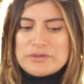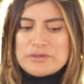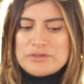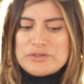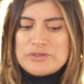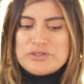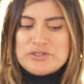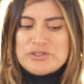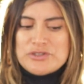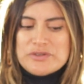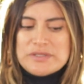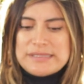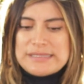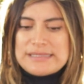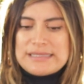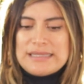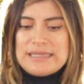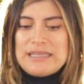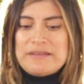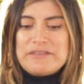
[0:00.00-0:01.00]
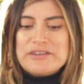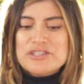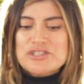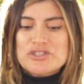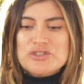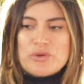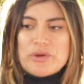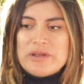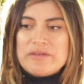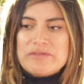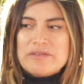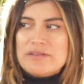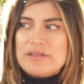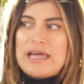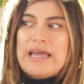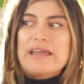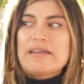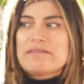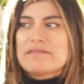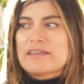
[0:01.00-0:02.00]
just live a joyful
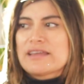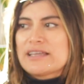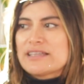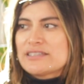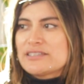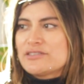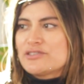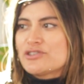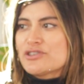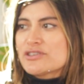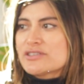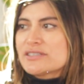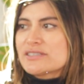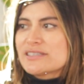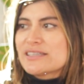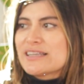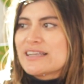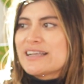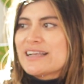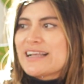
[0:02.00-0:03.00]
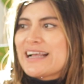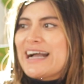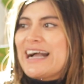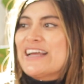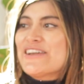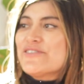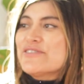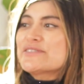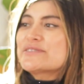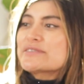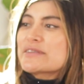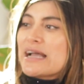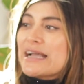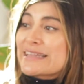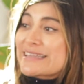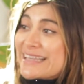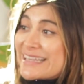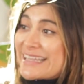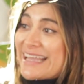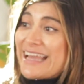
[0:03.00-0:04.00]
life, like to just, I know,
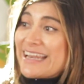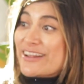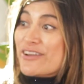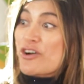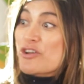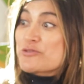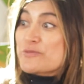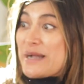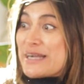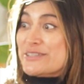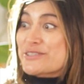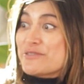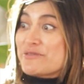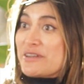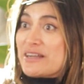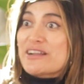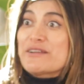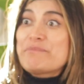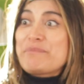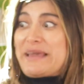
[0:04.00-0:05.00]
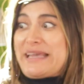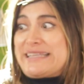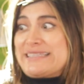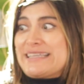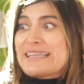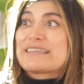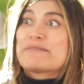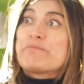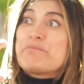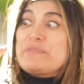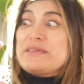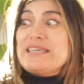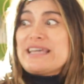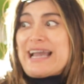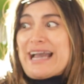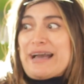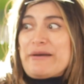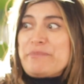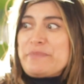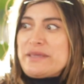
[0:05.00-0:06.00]
again, it goes back to a very basic, be
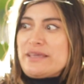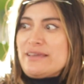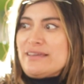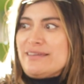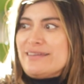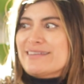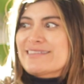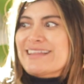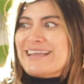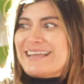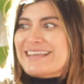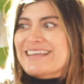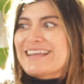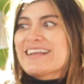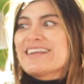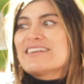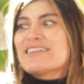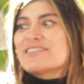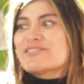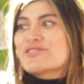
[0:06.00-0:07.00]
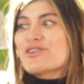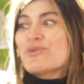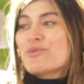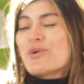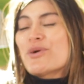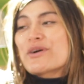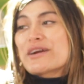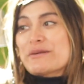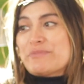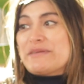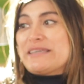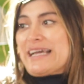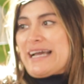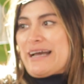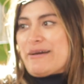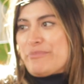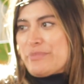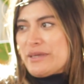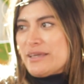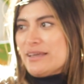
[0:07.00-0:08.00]
happy, like, don't worry, be
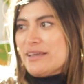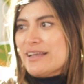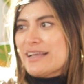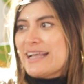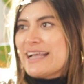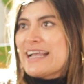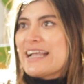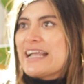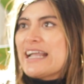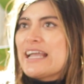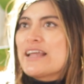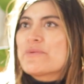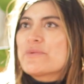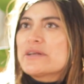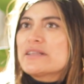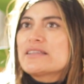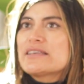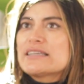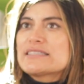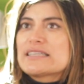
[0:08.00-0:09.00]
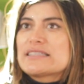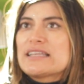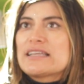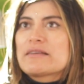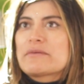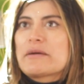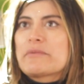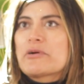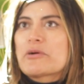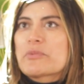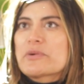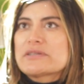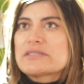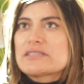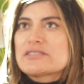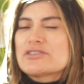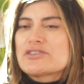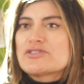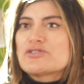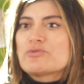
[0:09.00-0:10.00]
happy. It really is, I think my purpose
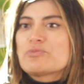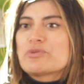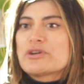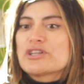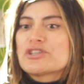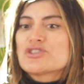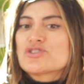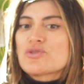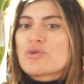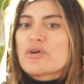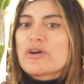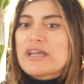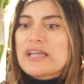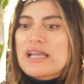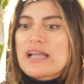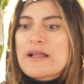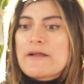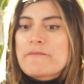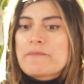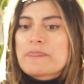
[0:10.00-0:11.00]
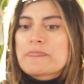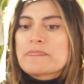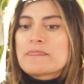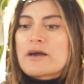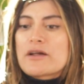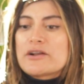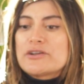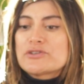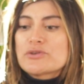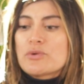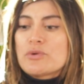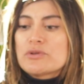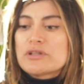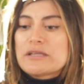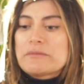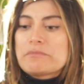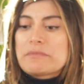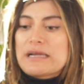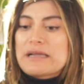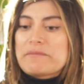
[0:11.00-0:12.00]
is just to bring joy, not into
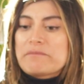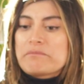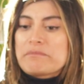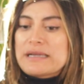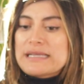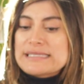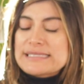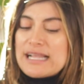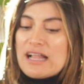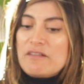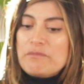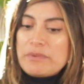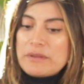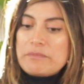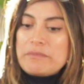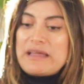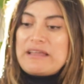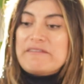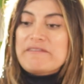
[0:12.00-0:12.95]
only myself, but my